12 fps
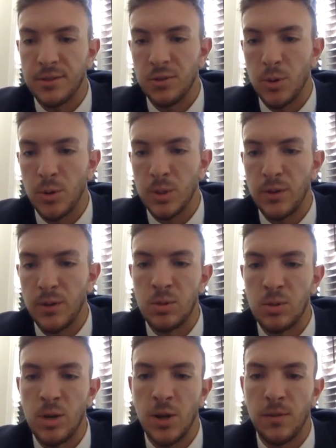course freshman
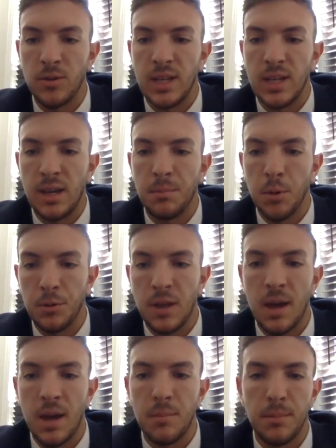year if you're taking both
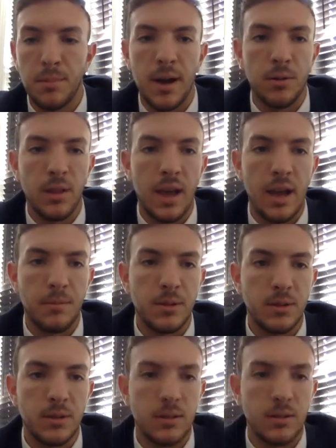chem and bio labs?